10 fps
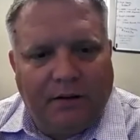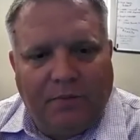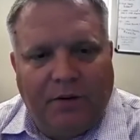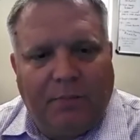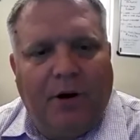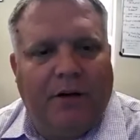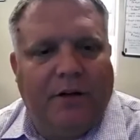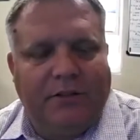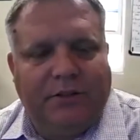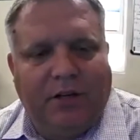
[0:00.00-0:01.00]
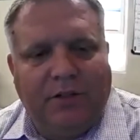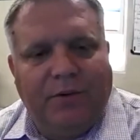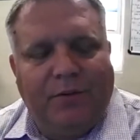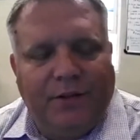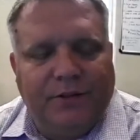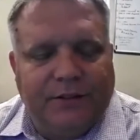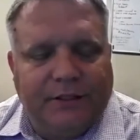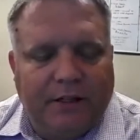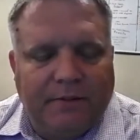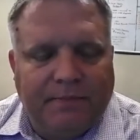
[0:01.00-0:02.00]
when the park can start doing the rentals
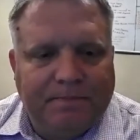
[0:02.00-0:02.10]
again.